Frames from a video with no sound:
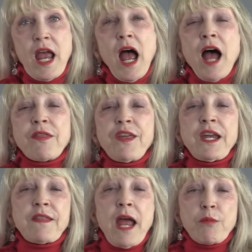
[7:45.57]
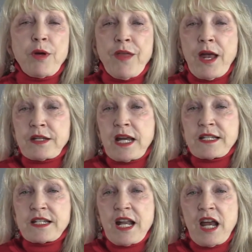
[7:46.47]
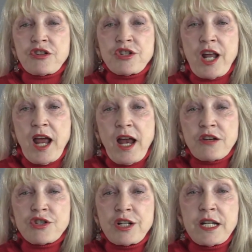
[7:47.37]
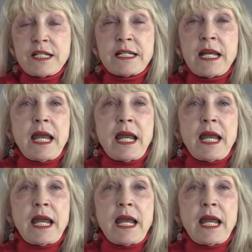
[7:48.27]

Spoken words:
I think that with Destination Ashland,